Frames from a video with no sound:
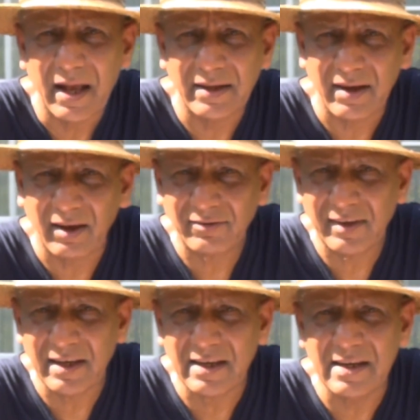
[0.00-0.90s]
And as
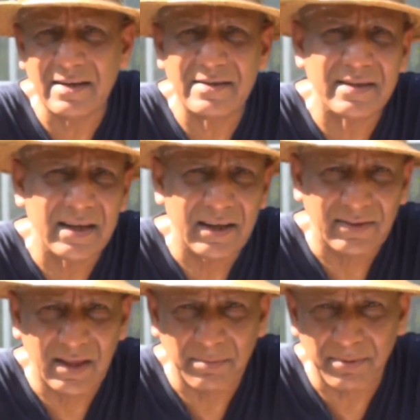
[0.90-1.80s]
they eat,
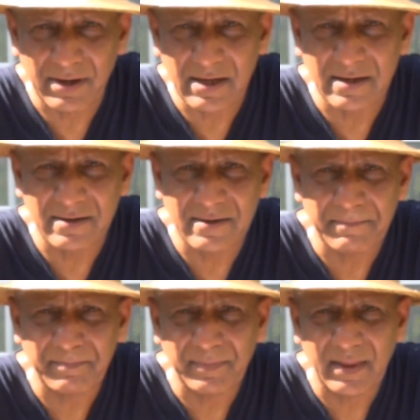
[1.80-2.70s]
they breed,
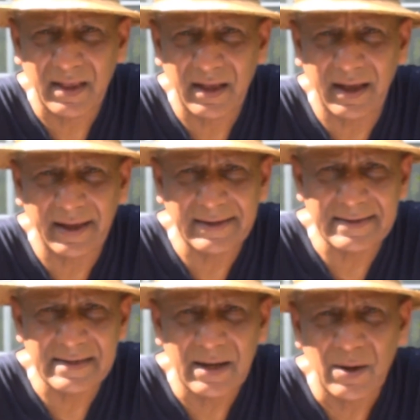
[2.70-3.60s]

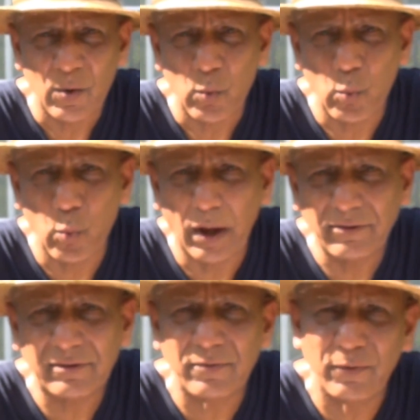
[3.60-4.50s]
and
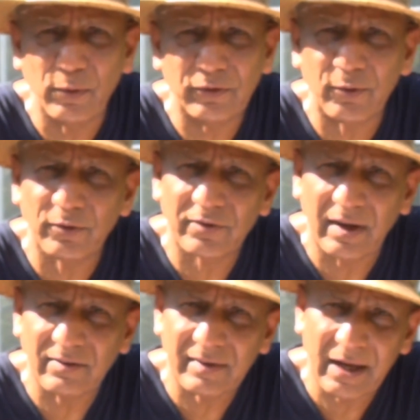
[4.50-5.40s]
once the food source
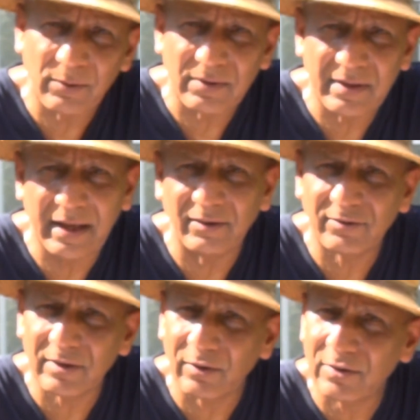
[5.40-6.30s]
runs out, they start